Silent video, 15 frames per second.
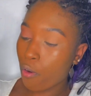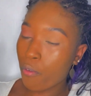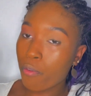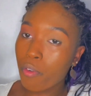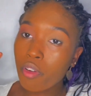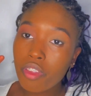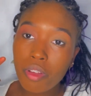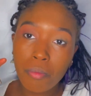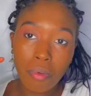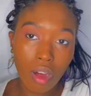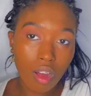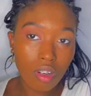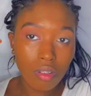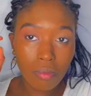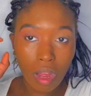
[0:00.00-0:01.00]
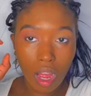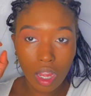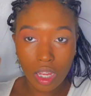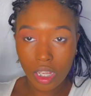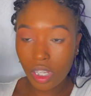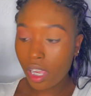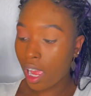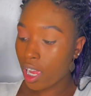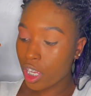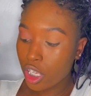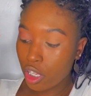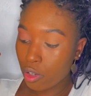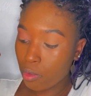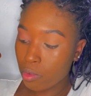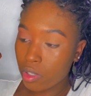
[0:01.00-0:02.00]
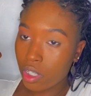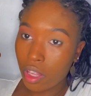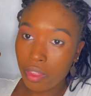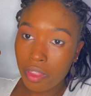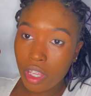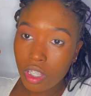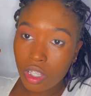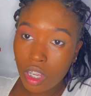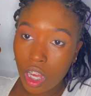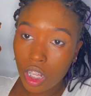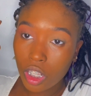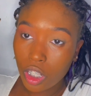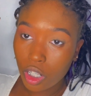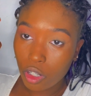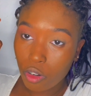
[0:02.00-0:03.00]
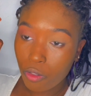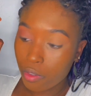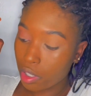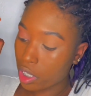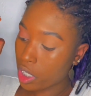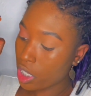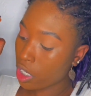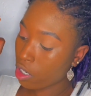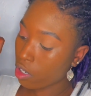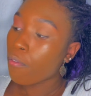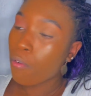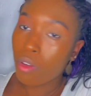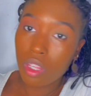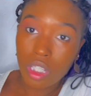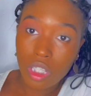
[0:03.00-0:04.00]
for the bottom eye, I used this color over here. For the